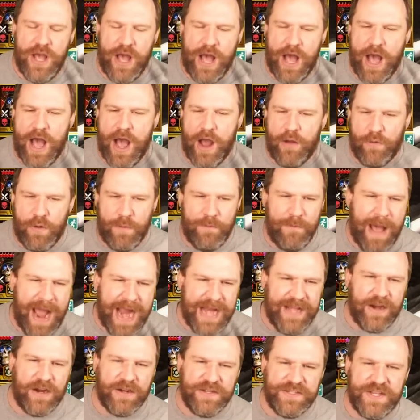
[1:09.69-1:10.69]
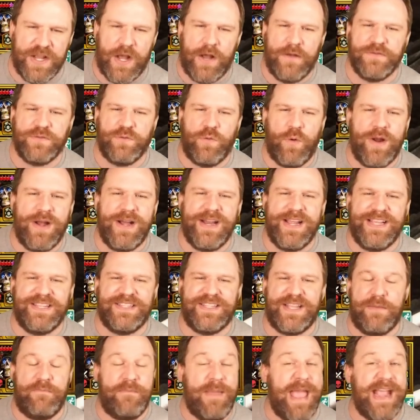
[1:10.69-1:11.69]
remind ourselves what it is
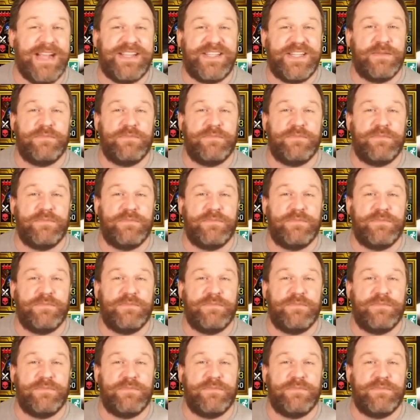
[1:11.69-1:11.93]
that makes